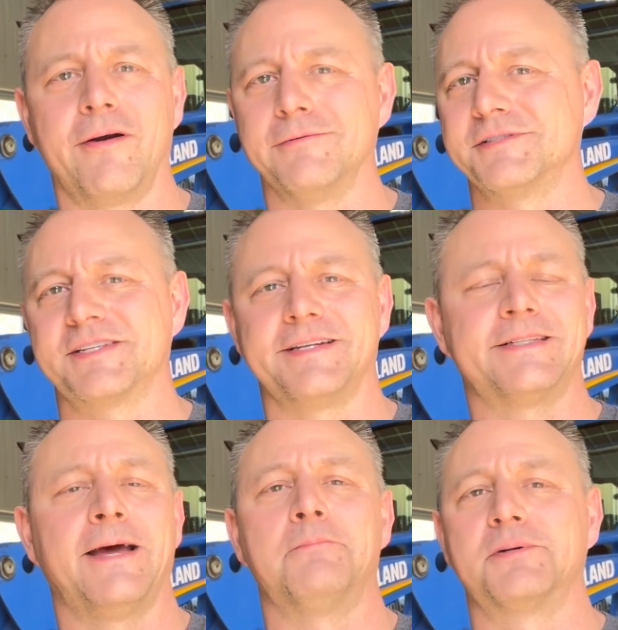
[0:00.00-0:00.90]
It was like
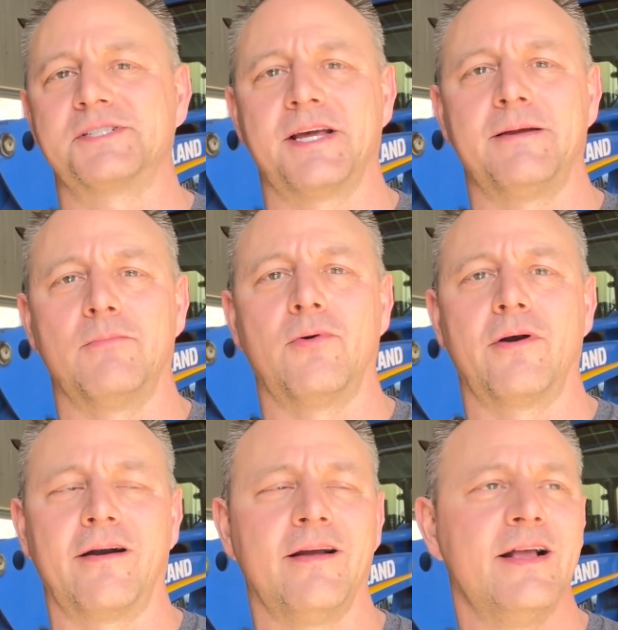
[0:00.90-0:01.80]
10%
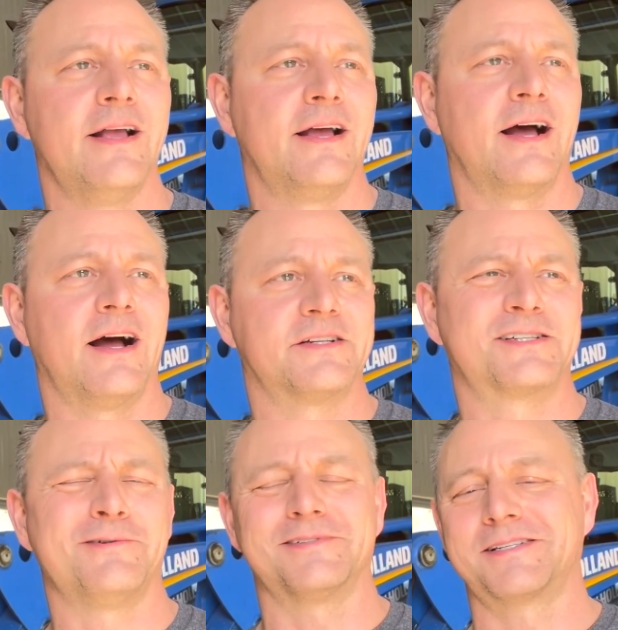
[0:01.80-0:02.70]
more.
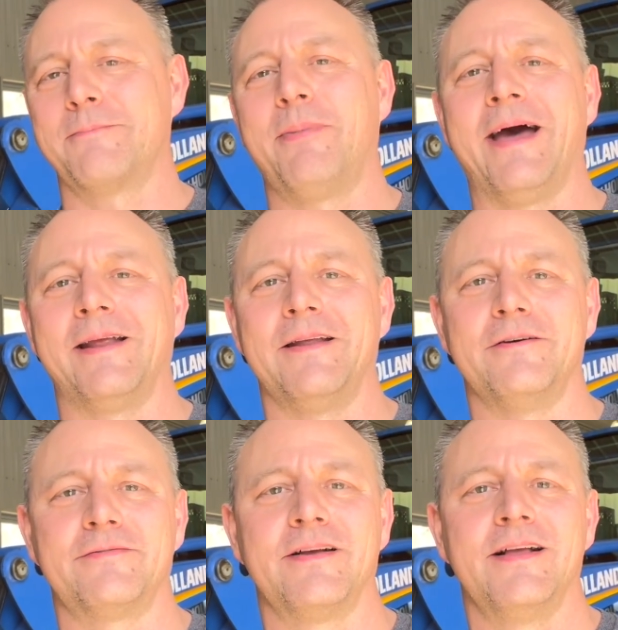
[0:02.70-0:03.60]
So it was
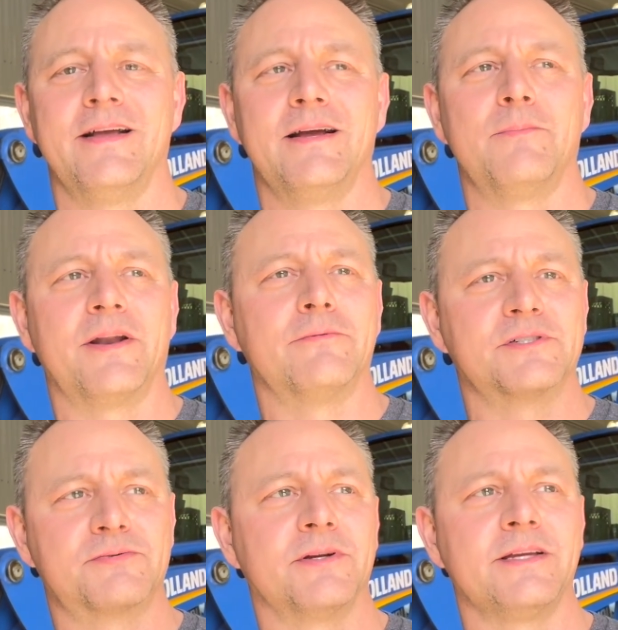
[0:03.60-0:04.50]
competitive, but it was
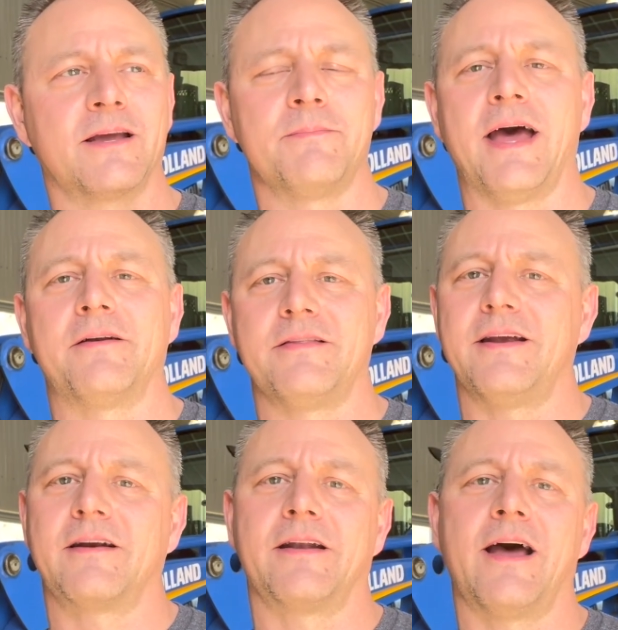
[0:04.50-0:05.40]
really come down to the
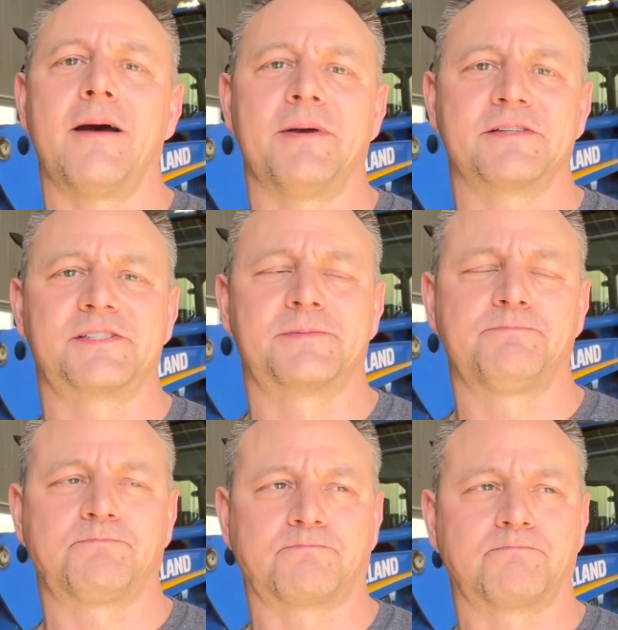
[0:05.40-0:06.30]
ergonomics.
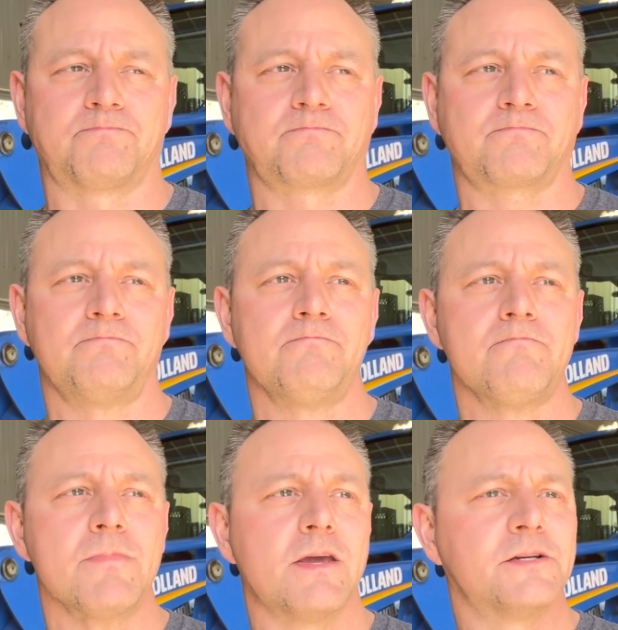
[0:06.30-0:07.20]

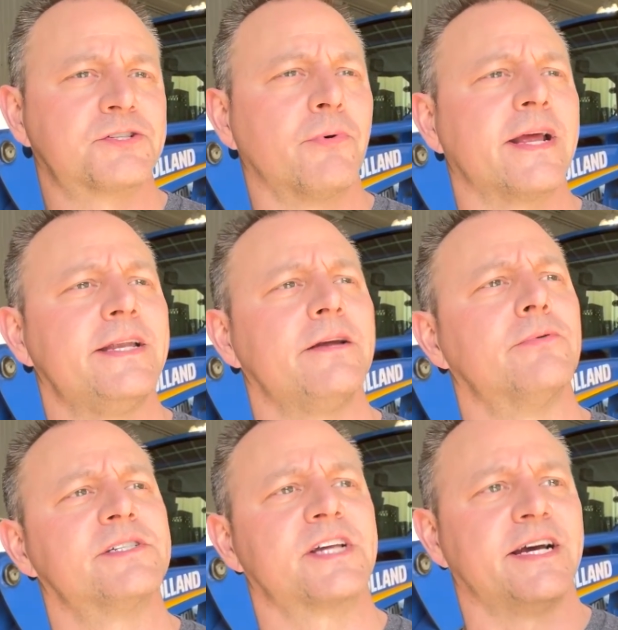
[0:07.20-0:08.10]
So what I did
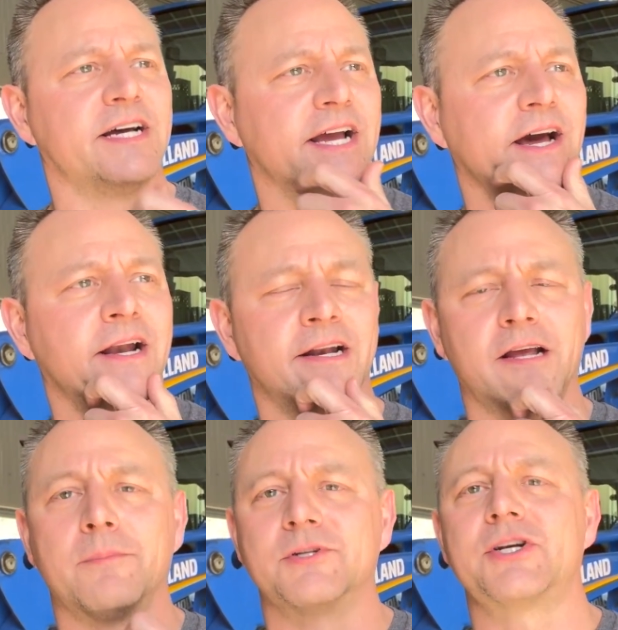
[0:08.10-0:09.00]
was I got on a
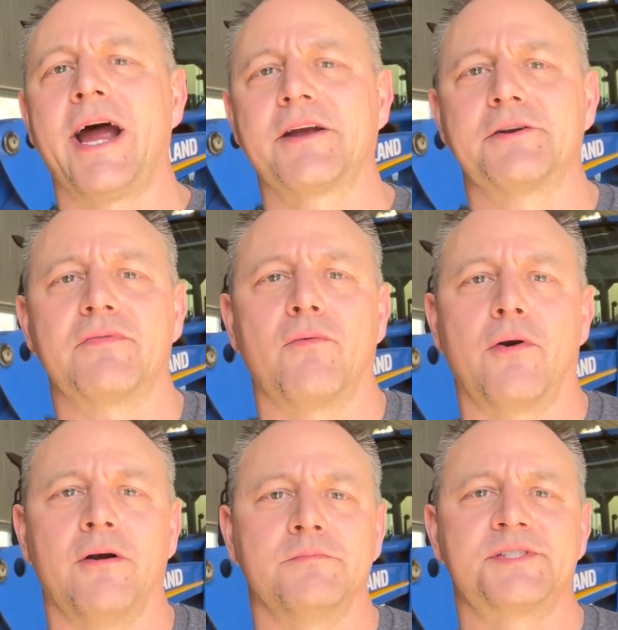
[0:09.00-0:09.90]
couple tractor
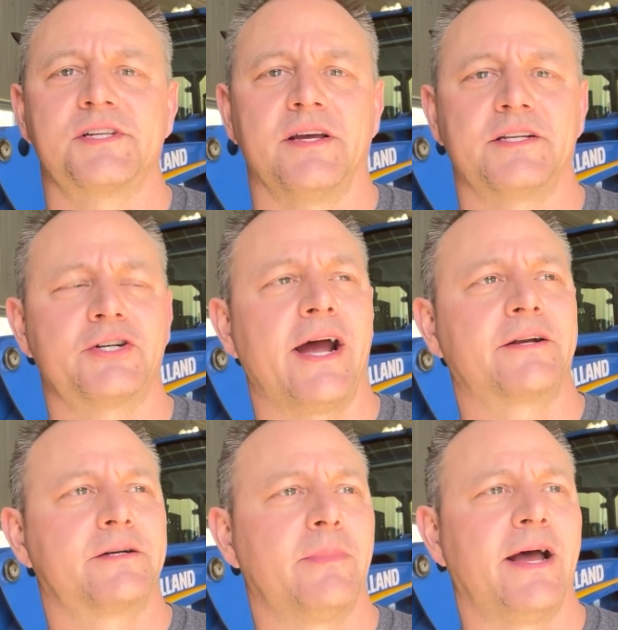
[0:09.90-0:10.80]
forums, like
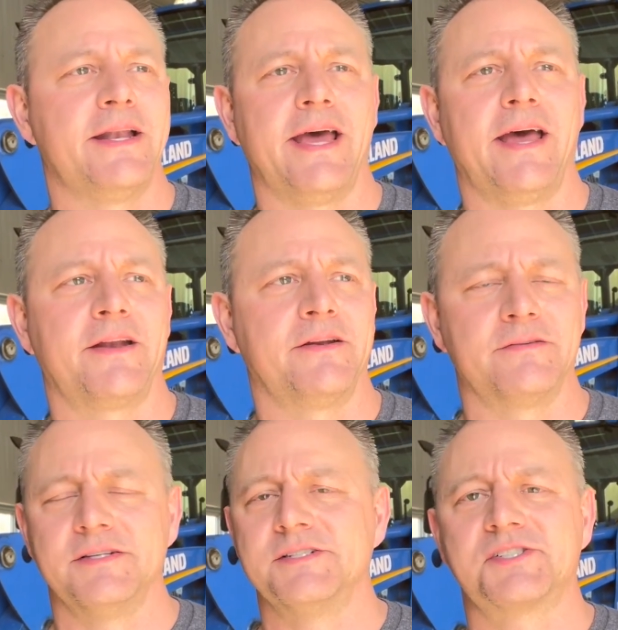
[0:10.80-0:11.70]
Tractor by Net and
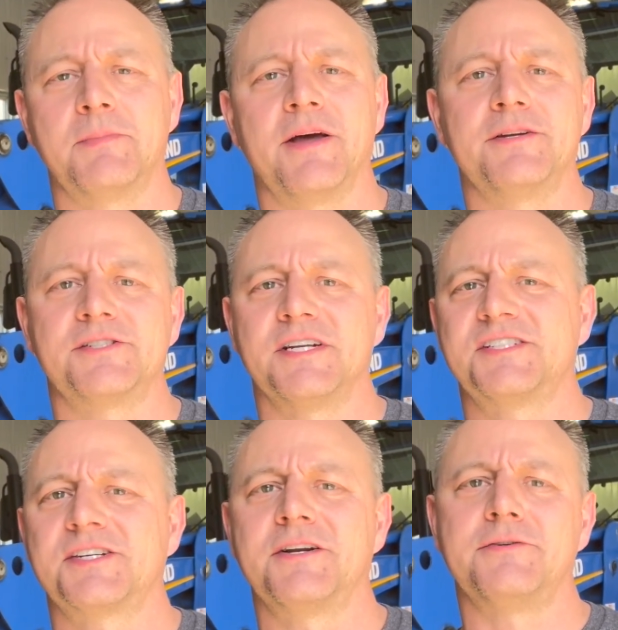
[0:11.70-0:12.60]
some others, and I
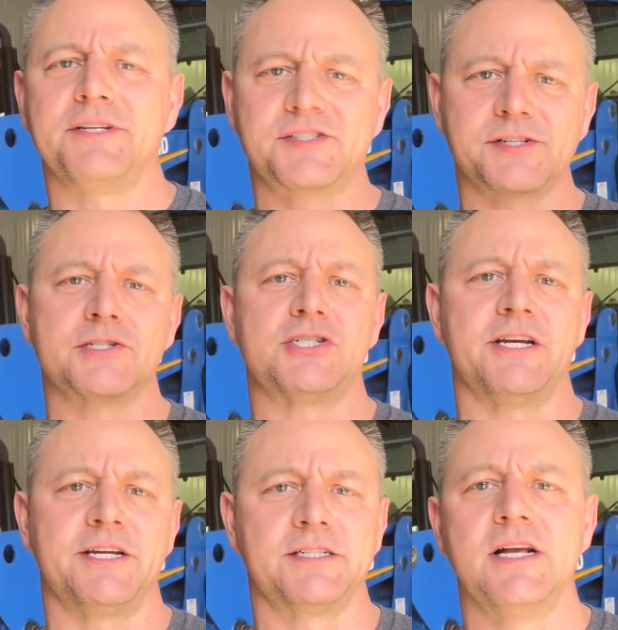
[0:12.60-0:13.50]
started
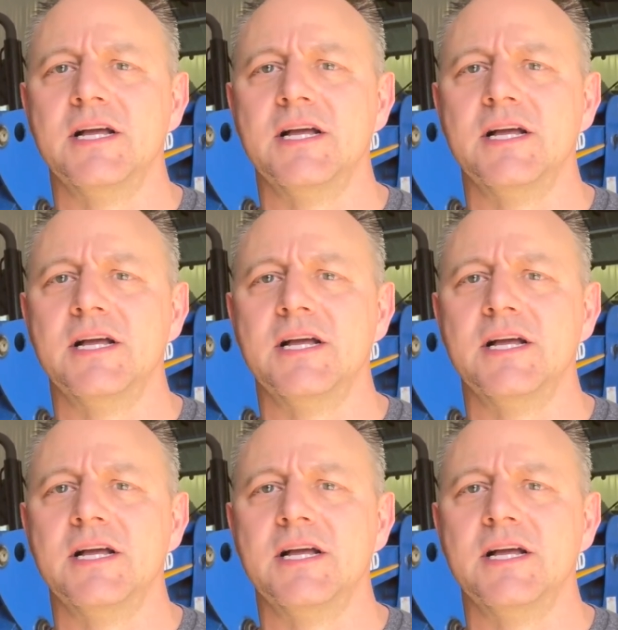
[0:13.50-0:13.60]
researching,